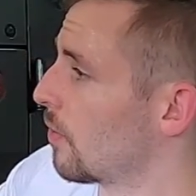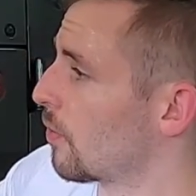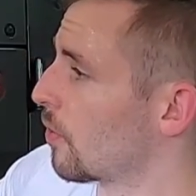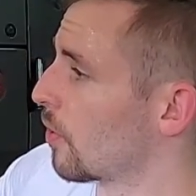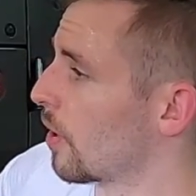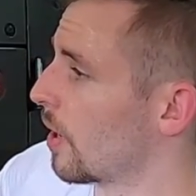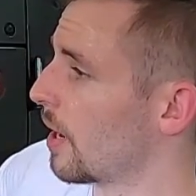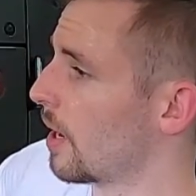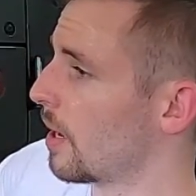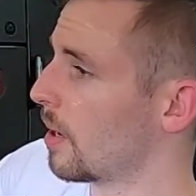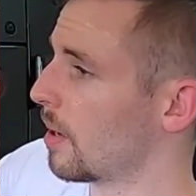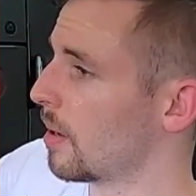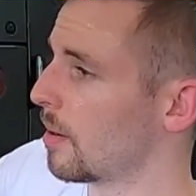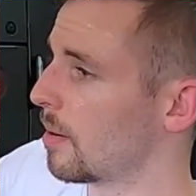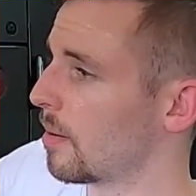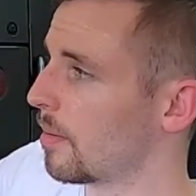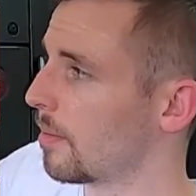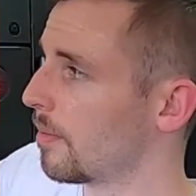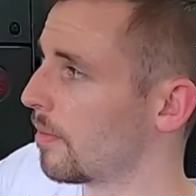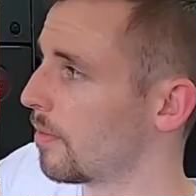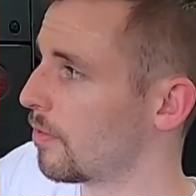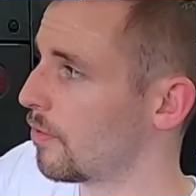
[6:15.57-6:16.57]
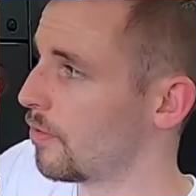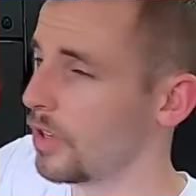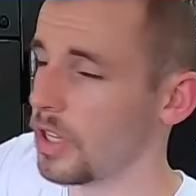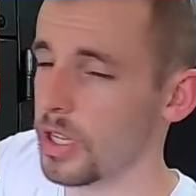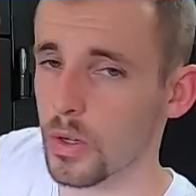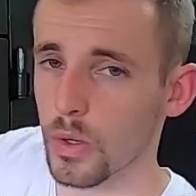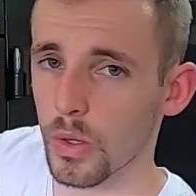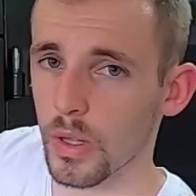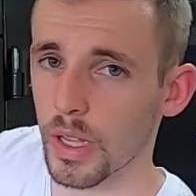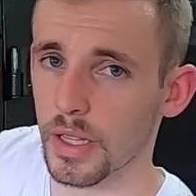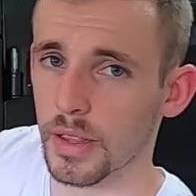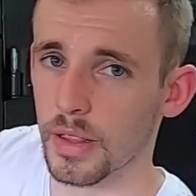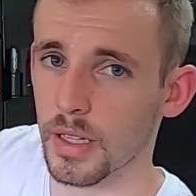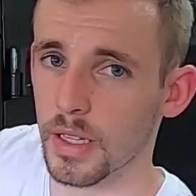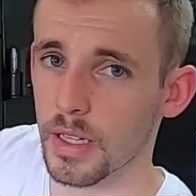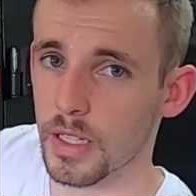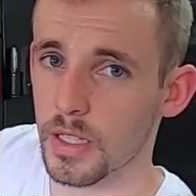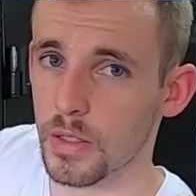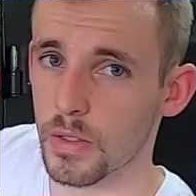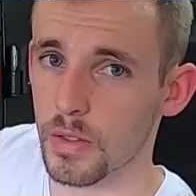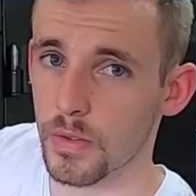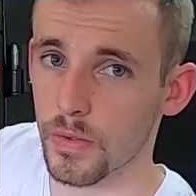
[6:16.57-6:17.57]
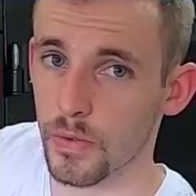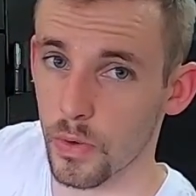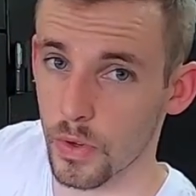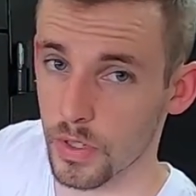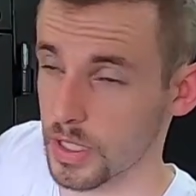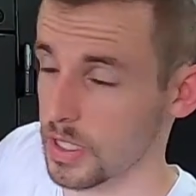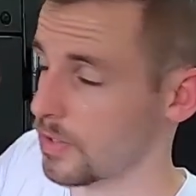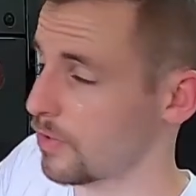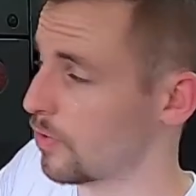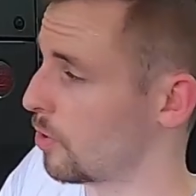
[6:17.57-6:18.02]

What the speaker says: for a vehicle like this, for instance,